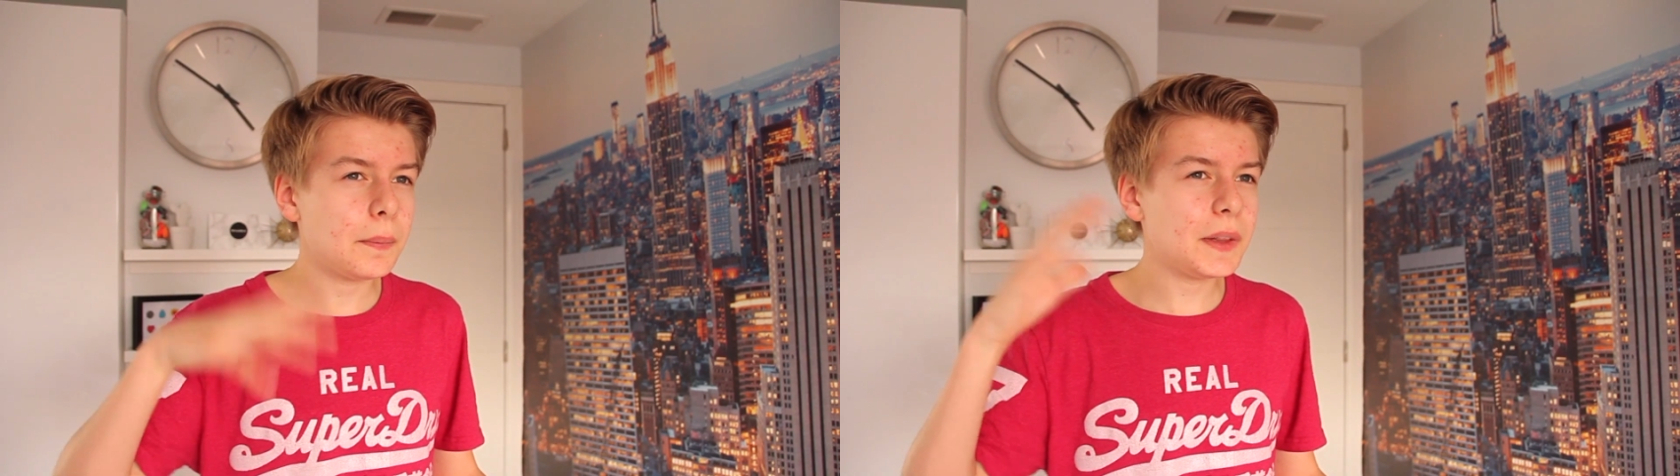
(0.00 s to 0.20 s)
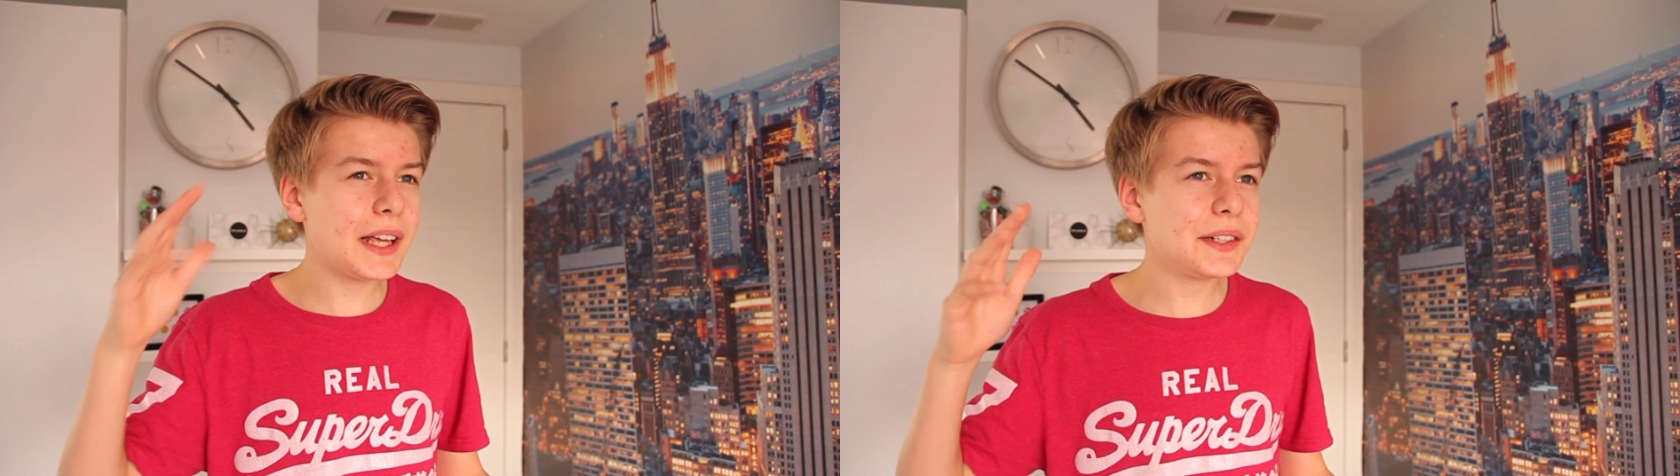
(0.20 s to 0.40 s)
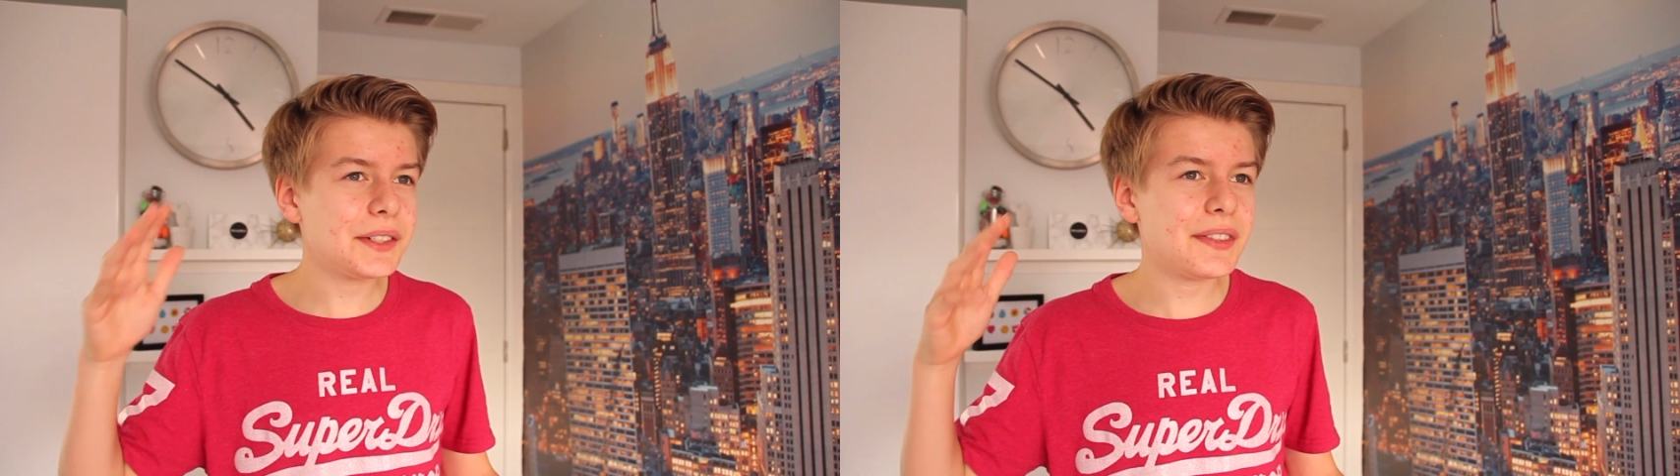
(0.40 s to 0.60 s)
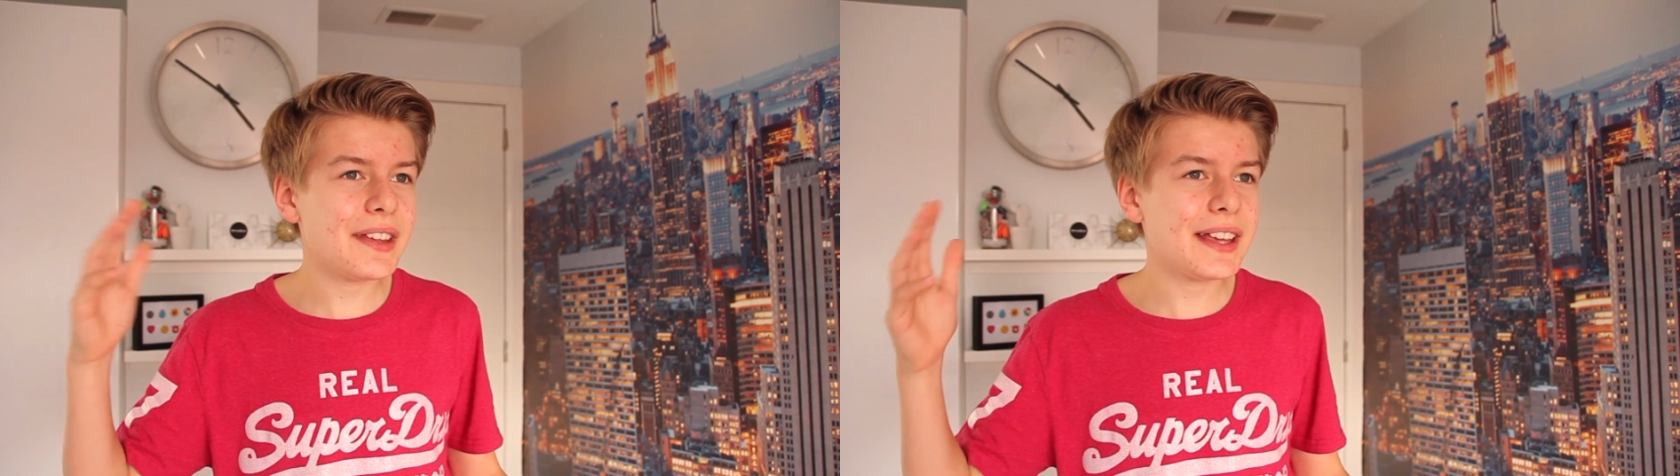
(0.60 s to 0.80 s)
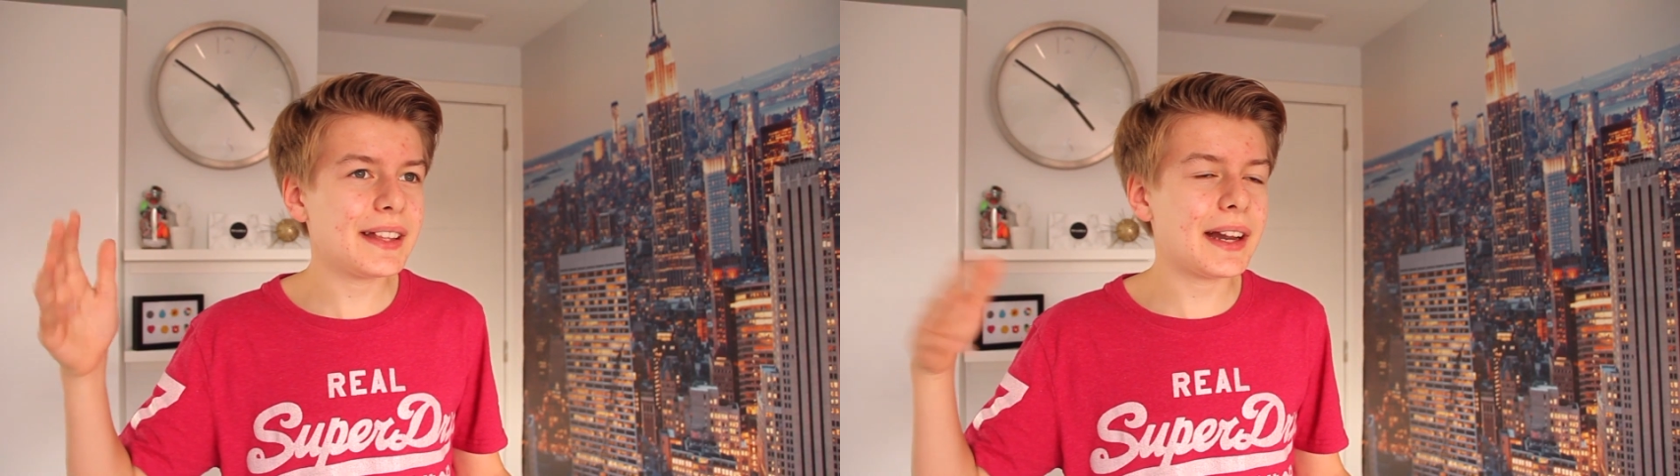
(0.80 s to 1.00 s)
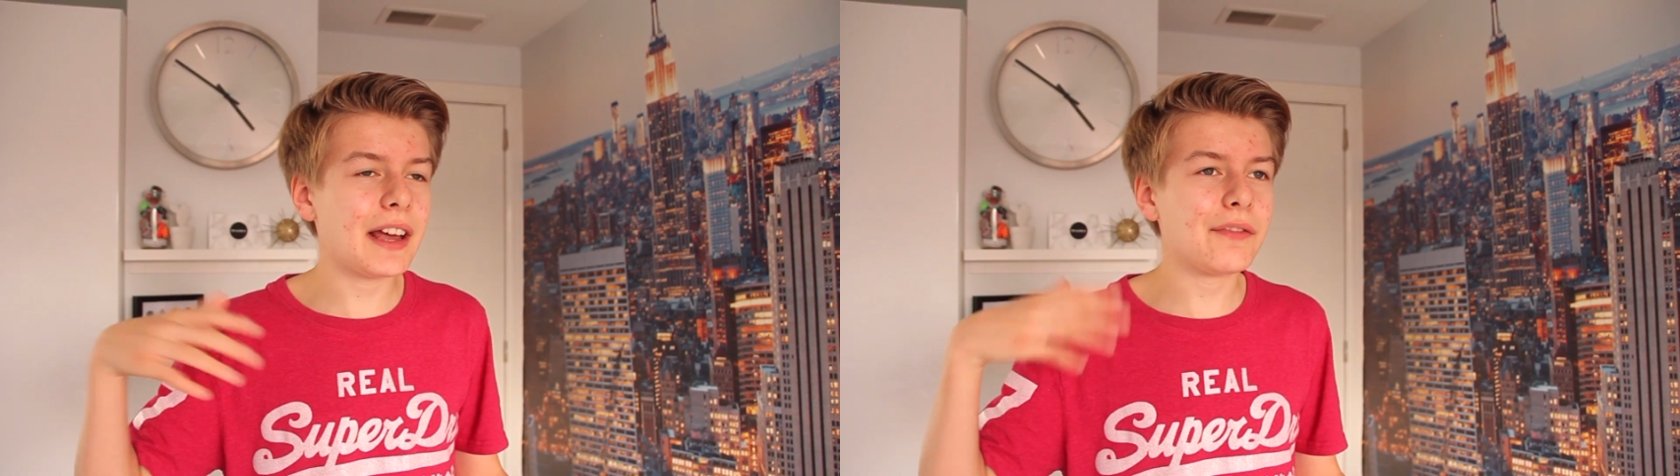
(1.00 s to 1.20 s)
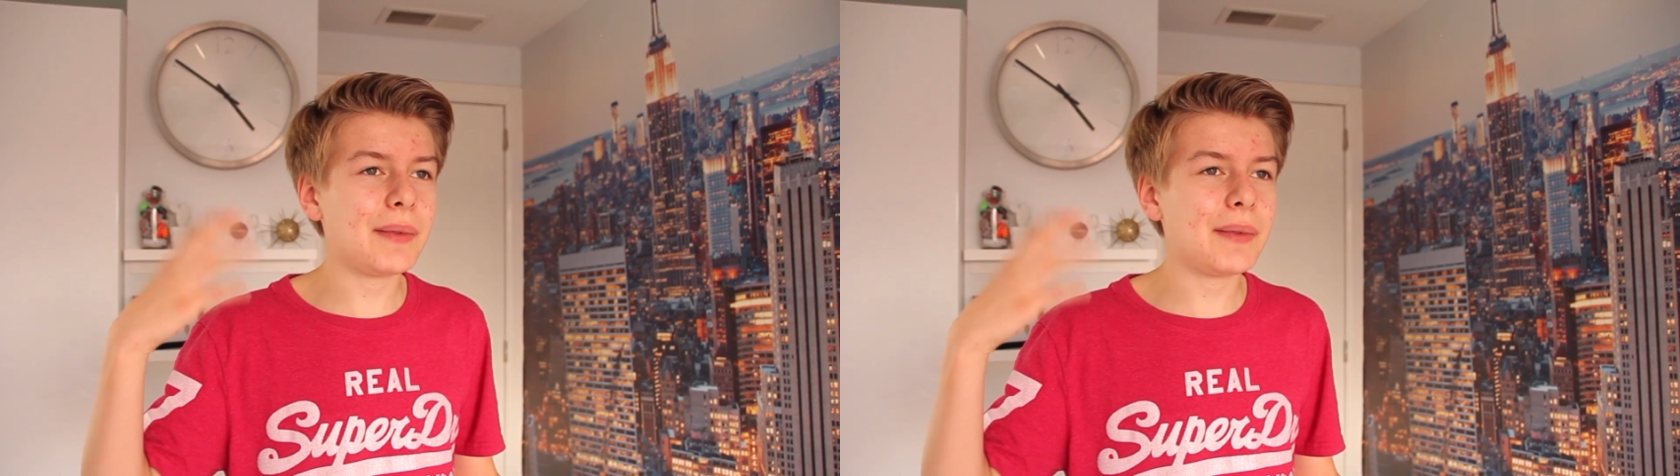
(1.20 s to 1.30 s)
planner thing that I've